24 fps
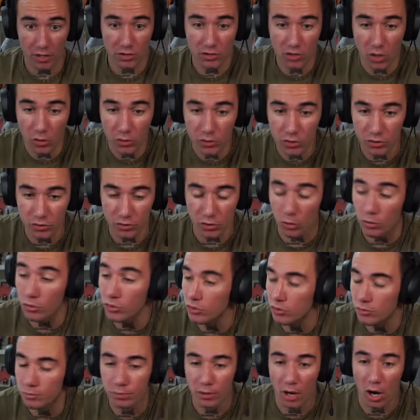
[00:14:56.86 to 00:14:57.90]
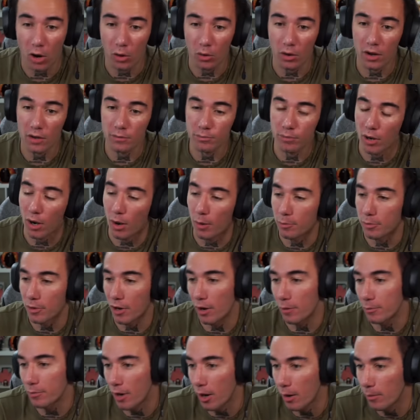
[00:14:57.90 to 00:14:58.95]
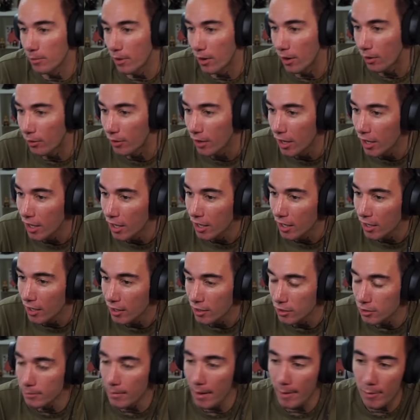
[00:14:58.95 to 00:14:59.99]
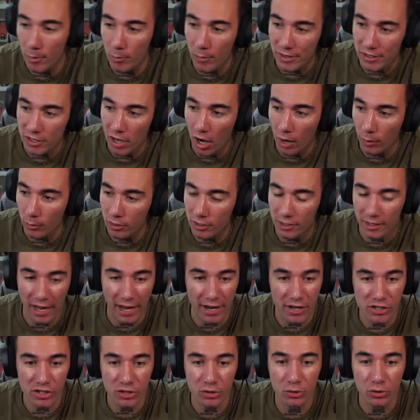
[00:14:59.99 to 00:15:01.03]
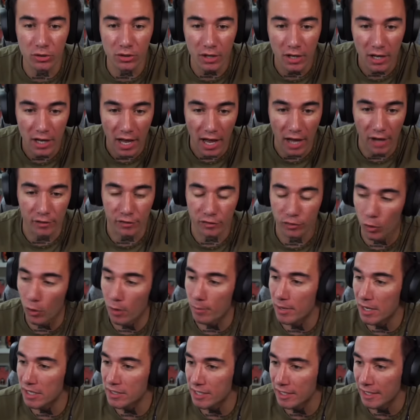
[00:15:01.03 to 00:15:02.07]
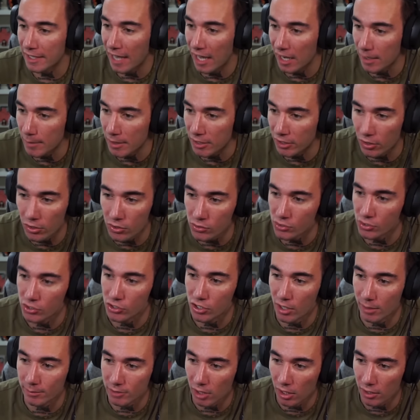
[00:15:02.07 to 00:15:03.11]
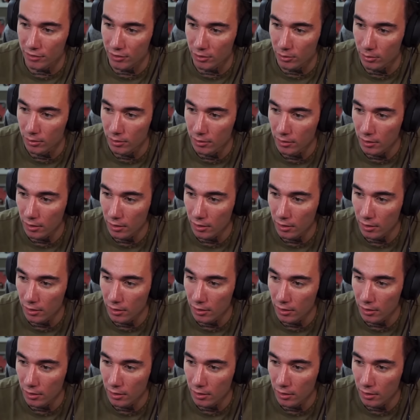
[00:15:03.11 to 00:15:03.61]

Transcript: Don't, don't, bro, bro, bro, bro, bro. Remember when y'all were in high school and four big titty anime girls just jumped on you?